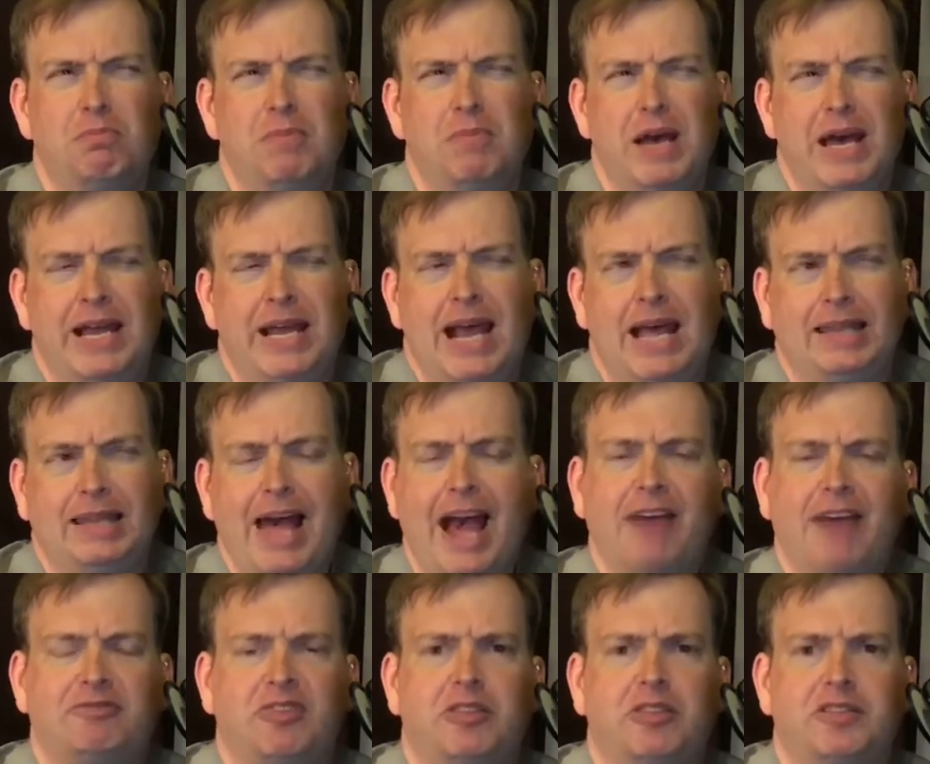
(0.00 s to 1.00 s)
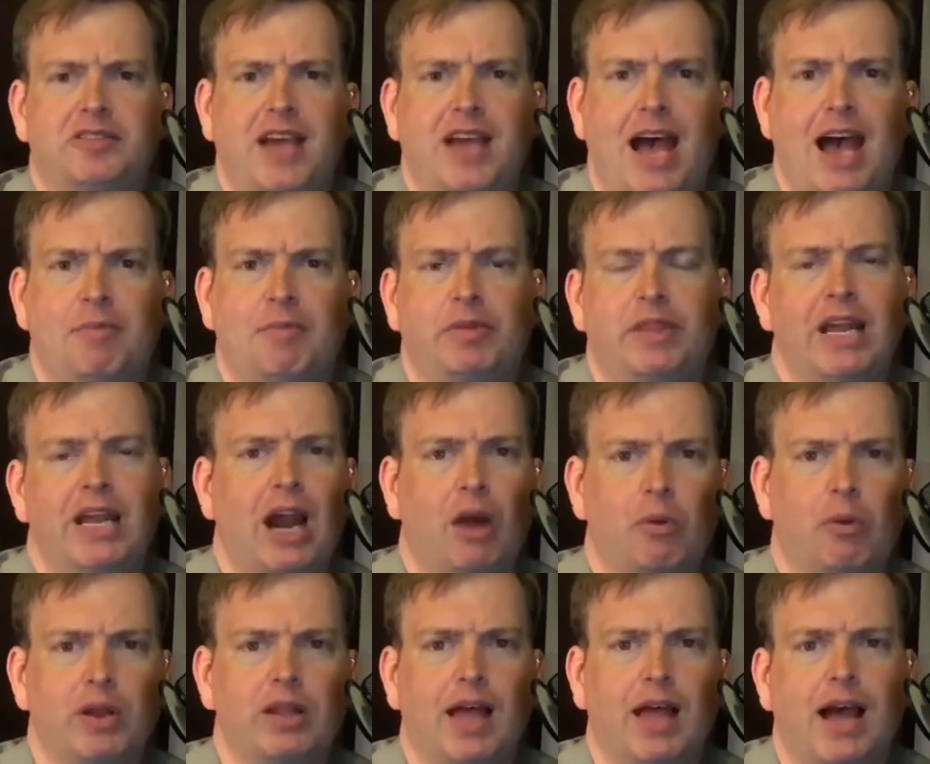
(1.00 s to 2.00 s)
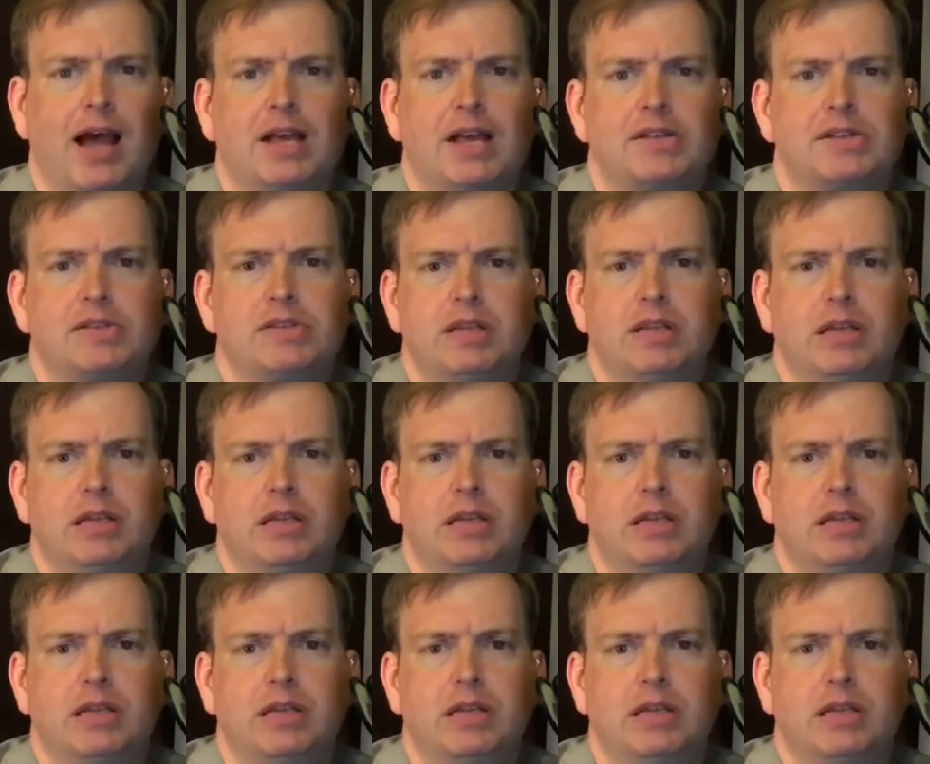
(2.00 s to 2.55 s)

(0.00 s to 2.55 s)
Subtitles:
And I laughed at the time, and then I realized